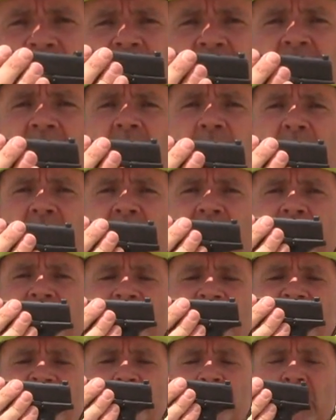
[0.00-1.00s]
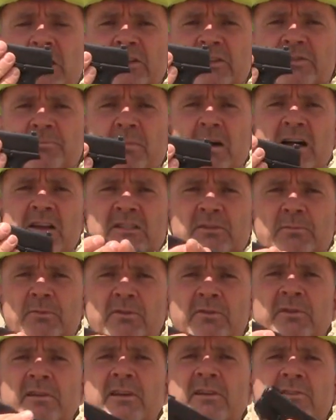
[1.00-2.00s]
as compact and small as
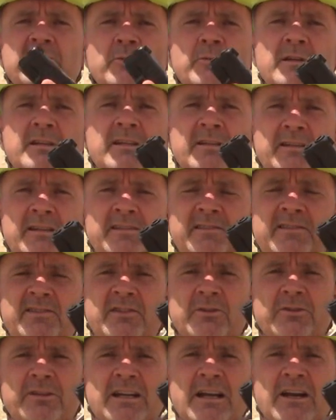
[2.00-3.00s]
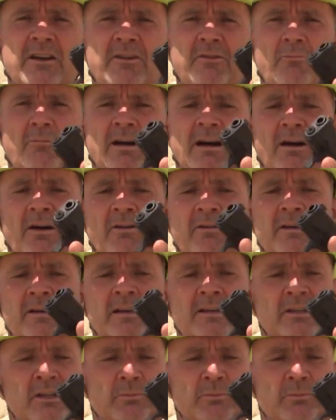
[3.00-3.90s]
possible so it can conceal carry well.